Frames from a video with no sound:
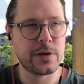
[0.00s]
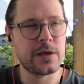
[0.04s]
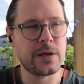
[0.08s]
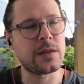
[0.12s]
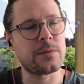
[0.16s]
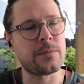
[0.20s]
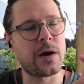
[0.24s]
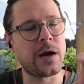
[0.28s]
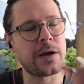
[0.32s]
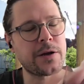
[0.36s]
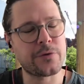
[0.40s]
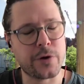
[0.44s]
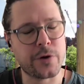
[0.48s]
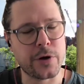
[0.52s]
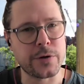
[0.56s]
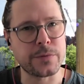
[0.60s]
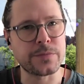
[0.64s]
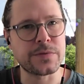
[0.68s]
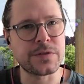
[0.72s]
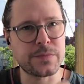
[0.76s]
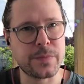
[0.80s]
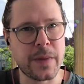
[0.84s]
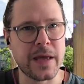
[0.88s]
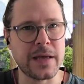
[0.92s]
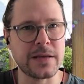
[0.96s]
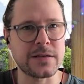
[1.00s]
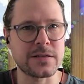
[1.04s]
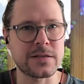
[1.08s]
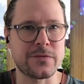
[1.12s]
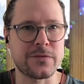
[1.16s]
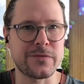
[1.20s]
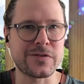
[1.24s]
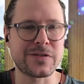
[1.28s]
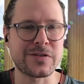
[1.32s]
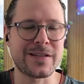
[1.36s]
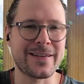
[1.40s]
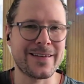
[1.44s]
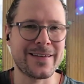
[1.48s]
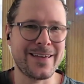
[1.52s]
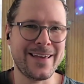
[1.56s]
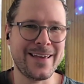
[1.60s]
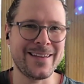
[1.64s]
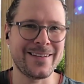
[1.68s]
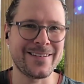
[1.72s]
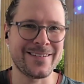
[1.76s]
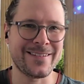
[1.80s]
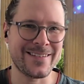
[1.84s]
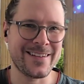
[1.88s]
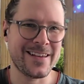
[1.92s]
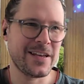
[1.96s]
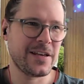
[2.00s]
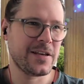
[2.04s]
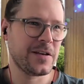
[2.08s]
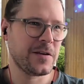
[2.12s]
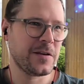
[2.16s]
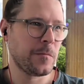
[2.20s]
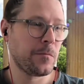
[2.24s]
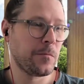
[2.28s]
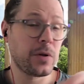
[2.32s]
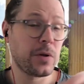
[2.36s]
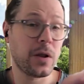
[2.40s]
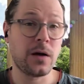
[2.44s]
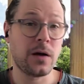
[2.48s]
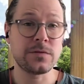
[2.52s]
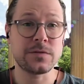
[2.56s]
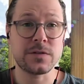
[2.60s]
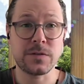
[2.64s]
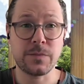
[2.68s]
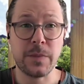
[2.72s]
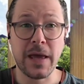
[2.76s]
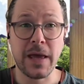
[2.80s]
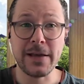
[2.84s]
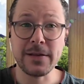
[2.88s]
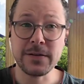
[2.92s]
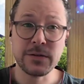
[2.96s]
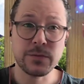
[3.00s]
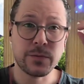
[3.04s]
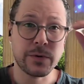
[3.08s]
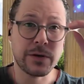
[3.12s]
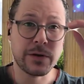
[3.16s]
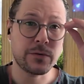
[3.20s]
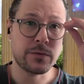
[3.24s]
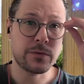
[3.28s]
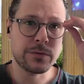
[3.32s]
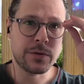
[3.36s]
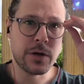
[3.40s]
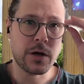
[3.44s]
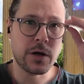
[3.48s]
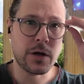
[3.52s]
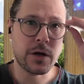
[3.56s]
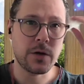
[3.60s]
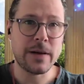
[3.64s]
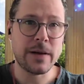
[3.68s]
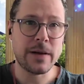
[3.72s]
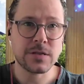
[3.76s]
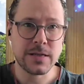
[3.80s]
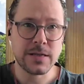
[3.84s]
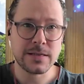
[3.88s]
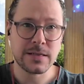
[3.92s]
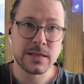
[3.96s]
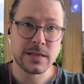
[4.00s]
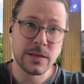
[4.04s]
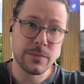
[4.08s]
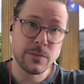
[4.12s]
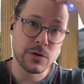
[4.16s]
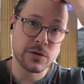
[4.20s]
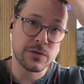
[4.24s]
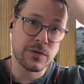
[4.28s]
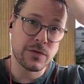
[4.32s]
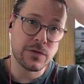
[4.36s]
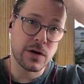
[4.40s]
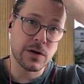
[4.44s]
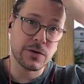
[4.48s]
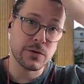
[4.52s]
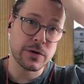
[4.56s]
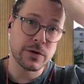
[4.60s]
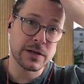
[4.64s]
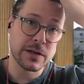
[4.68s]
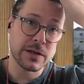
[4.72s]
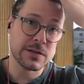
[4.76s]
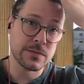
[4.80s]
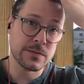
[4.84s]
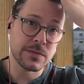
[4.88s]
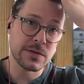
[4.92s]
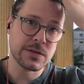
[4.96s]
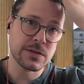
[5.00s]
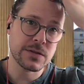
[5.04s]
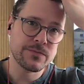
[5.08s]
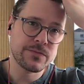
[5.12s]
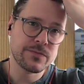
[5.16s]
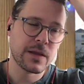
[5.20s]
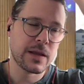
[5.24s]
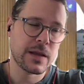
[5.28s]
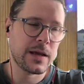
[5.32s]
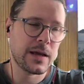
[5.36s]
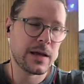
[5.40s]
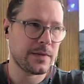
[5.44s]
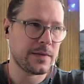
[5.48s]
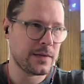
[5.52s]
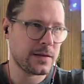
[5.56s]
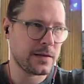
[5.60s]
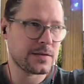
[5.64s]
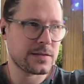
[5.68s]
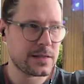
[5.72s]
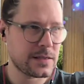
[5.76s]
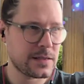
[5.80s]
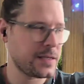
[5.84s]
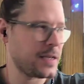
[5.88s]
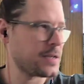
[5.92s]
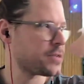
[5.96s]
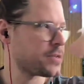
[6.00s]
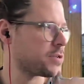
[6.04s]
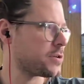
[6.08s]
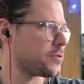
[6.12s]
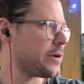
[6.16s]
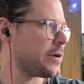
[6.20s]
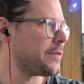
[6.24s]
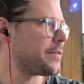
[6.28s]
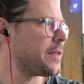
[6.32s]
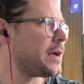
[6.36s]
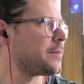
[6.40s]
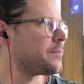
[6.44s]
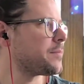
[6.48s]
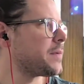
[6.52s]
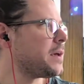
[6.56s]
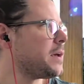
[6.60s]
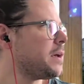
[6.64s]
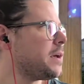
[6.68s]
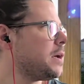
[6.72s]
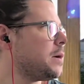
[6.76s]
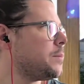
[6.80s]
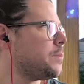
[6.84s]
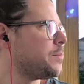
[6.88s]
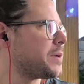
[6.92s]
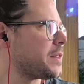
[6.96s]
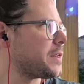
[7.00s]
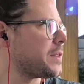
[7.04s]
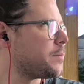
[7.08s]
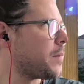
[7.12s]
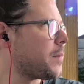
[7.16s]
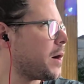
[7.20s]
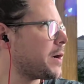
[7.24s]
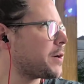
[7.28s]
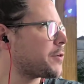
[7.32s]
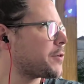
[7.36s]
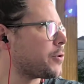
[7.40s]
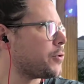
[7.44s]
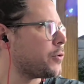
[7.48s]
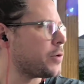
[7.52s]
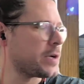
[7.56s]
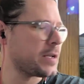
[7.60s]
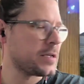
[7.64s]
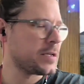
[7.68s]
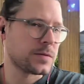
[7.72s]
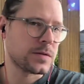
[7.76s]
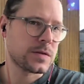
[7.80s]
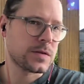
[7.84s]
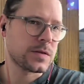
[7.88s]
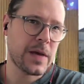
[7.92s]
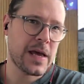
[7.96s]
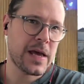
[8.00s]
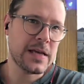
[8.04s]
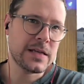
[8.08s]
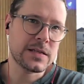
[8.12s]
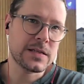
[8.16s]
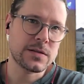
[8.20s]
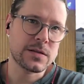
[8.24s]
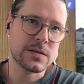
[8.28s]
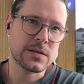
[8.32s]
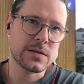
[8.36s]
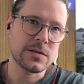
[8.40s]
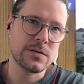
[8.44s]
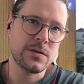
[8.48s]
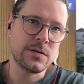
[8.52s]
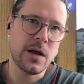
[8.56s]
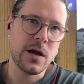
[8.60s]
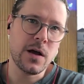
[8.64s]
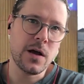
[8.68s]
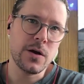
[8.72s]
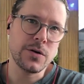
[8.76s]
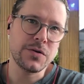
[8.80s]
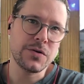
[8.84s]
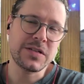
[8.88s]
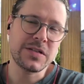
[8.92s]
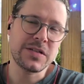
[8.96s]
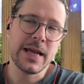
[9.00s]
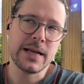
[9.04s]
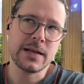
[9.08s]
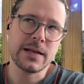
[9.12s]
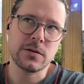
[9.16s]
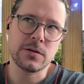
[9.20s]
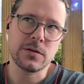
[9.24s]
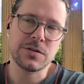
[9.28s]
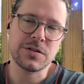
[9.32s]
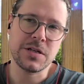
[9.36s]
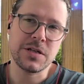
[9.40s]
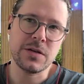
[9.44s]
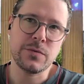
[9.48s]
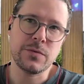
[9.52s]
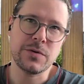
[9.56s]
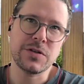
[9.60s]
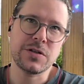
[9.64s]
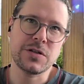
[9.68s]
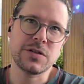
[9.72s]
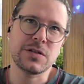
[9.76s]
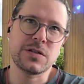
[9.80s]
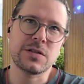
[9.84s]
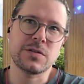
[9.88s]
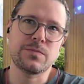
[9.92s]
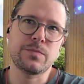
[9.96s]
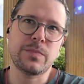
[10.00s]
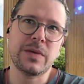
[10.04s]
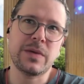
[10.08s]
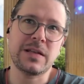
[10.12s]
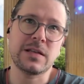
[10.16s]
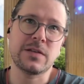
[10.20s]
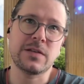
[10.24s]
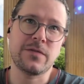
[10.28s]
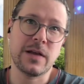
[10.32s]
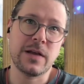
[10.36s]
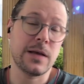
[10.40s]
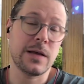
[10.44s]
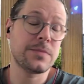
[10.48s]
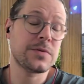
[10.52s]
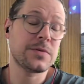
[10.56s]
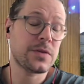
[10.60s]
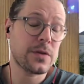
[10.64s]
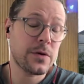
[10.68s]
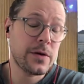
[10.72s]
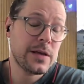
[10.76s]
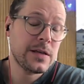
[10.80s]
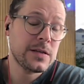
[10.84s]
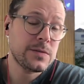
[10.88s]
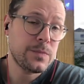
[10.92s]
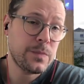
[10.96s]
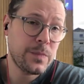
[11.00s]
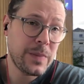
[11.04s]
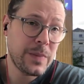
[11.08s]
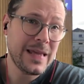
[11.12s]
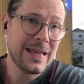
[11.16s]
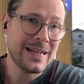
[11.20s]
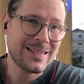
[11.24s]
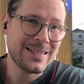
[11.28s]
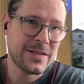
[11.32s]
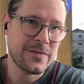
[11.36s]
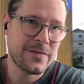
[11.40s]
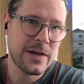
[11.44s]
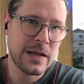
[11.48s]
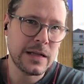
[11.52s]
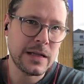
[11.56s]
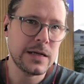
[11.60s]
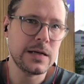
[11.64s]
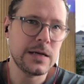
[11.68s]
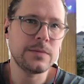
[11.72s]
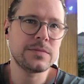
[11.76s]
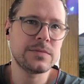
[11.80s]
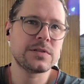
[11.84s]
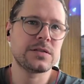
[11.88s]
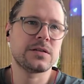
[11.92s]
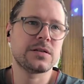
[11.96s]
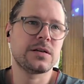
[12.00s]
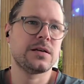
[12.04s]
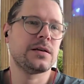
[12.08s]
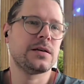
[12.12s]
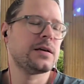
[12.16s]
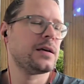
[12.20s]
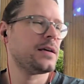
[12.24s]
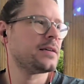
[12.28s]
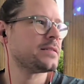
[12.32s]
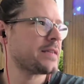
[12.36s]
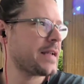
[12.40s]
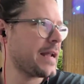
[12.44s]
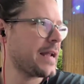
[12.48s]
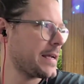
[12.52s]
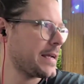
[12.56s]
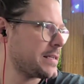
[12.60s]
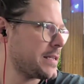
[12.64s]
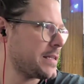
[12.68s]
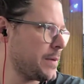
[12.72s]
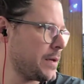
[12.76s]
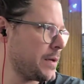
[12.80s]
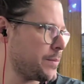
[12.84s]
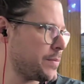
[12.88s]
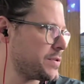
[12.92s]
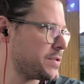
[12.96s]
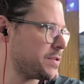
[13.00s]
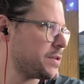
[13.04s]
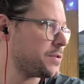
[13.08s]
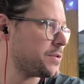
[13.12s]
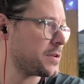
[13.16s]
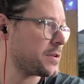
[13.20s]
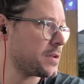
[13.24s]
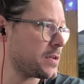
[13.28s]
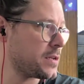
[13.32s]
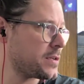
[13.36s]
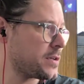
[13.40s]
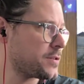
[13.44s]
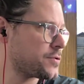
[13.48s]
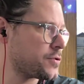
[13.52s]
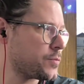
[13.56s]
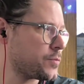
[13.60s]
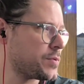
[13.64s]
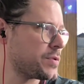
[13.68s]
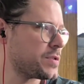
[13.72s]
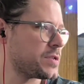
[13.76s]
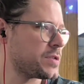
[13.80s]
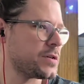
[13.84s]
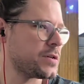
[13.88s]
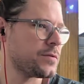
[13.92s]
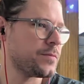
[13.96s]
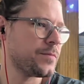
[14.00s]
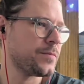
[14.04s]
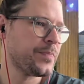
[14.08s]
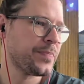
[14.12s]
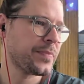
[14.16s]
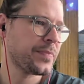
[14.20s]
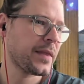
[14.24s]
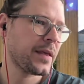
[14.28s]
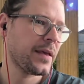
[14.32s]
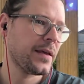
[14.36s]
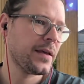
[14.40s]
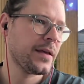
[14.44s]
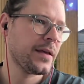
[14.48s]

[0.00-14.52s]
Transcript: in the microbe space, obviously in plant space, we all know about genetically modified organisms and there's contention around that. But in the microorganism space, there's no technology which has been developed, though it is being developed as an academic pursuit, an industrial pursuit,